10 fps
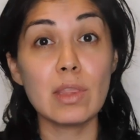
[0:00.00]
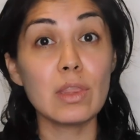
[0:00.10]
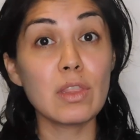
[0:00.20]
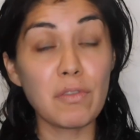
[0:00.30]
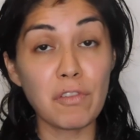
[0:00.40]

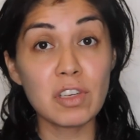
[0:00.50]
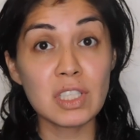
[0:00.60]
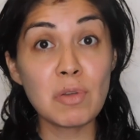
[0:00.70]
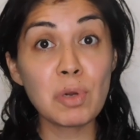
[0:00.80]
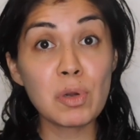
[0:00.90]
The first
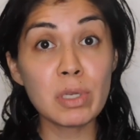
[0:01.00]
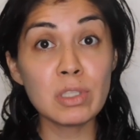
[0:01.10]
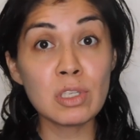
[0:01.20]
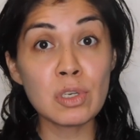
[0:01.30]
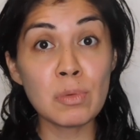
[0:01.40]
thing we're going
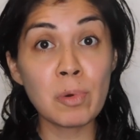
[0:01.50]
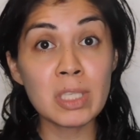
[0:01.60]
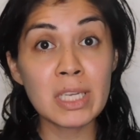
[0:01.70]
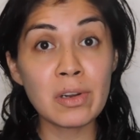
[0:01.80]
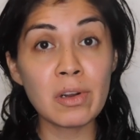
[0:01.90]
to do, boys
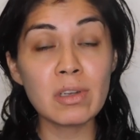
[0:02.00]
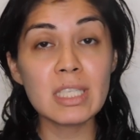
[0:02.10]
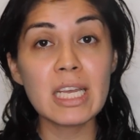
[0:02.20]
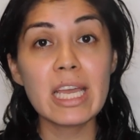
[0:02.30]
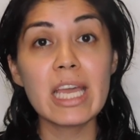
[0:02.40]
and girls,
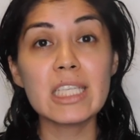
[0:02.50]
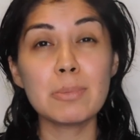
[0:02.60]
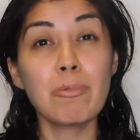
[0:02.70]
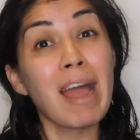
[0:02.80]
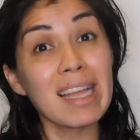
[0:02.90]
is
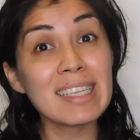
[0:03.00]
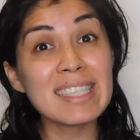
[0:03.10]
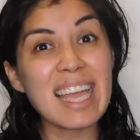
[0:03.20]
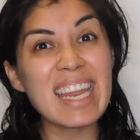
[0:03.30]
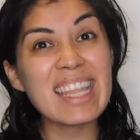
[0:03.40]
practice
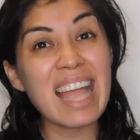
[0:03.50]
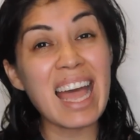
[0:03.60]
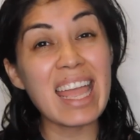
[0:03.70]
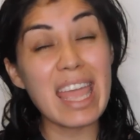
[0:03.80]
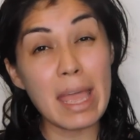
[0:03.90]
getting that
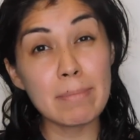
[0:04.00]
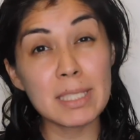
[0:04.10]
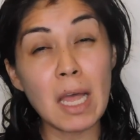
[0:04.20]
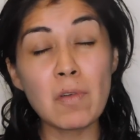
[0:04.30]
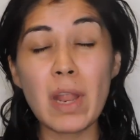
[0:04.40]
M
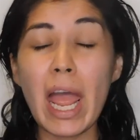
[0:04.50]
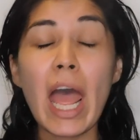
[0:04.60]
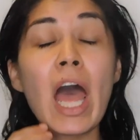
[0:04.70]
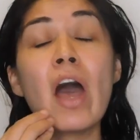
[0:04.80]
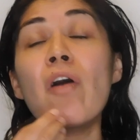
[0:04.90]
sound
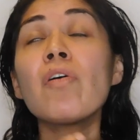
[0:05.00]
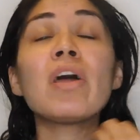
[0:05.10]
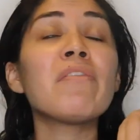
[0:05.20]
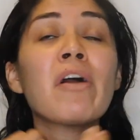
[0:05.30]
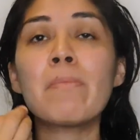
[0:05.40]
out
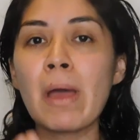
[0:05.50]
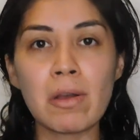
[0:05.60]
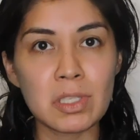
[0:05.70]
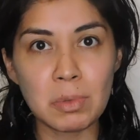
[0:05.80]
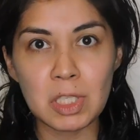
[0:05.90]
of our
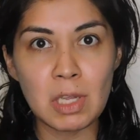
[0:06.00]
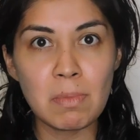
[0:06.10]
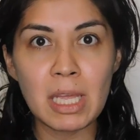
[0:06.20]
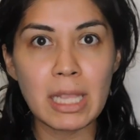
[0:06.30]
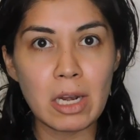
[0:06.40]
mouths, which can be
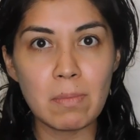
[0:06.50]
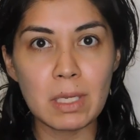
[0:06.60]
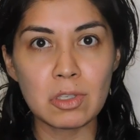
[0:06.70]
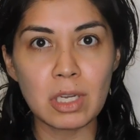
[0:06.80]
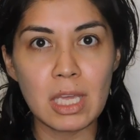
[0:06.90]
a little bit
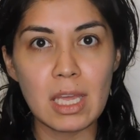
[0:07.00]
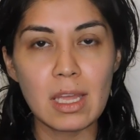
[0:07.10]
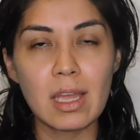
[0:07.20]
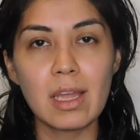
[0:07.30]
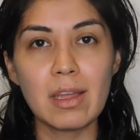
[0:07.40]
tricky.
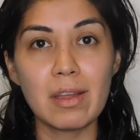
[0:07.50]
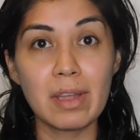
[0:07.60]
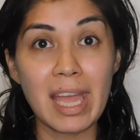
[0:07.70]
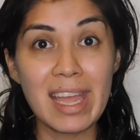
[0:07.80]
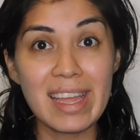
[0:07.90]

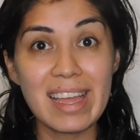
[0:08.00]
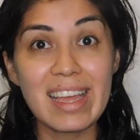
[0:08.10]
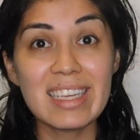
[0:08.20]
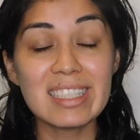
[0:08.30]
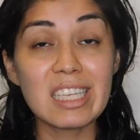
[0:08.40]
Okay?
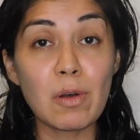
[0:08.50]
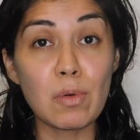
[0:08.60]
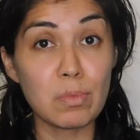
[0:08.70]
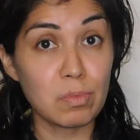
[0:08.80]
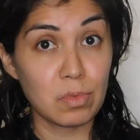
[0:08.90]
So
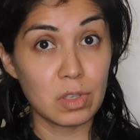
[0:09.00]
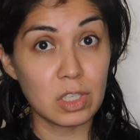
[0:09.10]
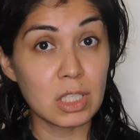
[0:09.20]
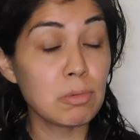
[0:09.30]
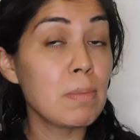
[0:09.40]

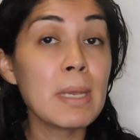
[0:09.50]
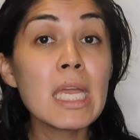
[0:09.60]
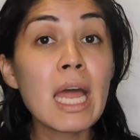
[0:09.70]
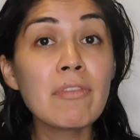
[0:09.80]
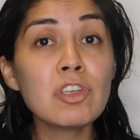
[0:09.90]
just repeat
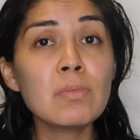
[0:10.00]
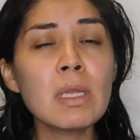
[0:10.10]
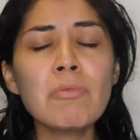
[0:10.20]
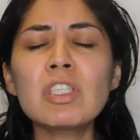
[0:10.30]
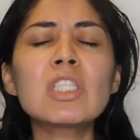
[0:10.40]
after me.
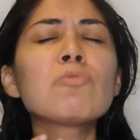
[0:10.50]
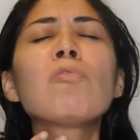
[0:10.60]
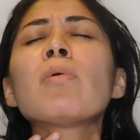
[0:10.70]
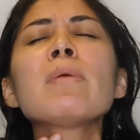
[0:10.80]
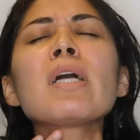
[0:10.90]
We're just
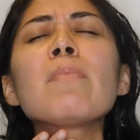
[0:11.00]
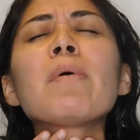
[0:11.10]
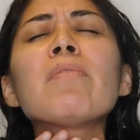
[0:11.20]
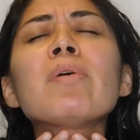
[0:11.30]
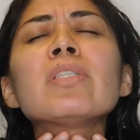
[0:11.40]
warming up
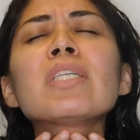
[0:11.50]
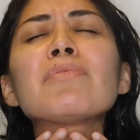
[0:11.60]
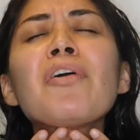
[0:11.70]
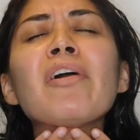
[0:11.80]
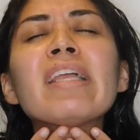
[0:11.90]
our voices for
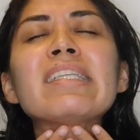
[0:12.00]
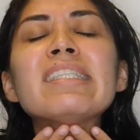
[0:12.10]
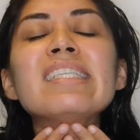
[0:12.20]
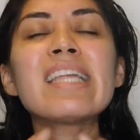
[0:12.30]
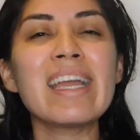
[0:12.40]
our lesson
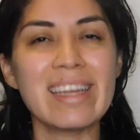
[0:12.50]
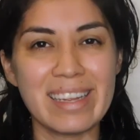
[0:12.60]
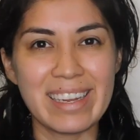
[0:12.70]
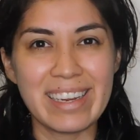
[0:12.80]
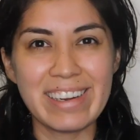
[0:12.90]
today.
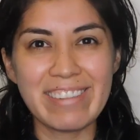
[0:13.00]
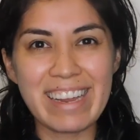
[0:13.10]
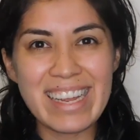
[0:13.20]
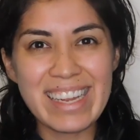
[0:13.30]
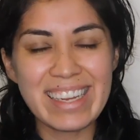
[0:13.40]

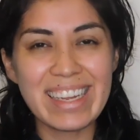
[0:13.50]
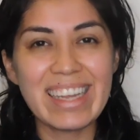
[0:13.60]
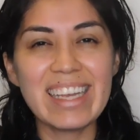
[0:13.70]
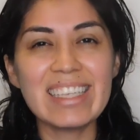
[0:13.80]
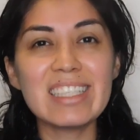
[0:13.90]
Ready?
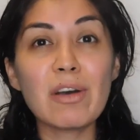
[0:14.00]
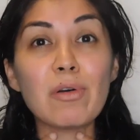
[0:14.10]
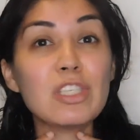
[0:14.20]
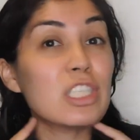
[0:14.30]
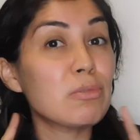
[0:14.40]
So
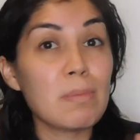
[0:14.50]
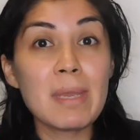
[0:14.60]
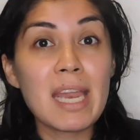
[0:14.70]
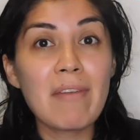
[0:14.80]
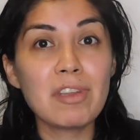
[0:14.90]
just repeat
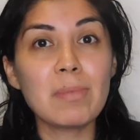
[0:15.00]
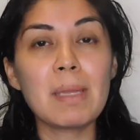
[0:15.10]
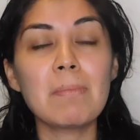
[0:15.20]
after me.